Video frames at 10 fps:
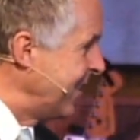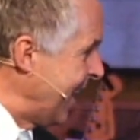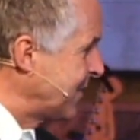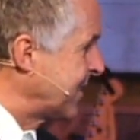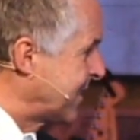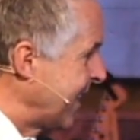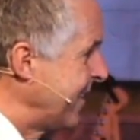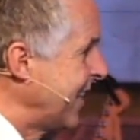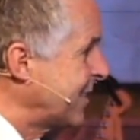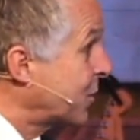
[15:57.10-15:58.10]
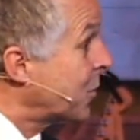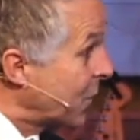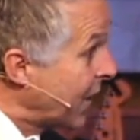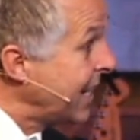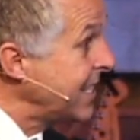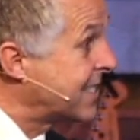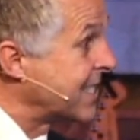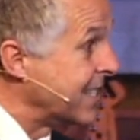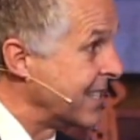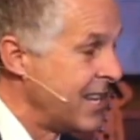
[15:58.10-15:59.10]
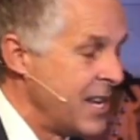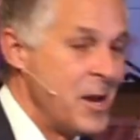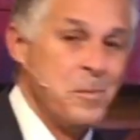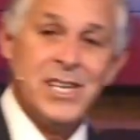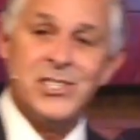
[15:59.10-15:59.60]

have to say that's crazy. But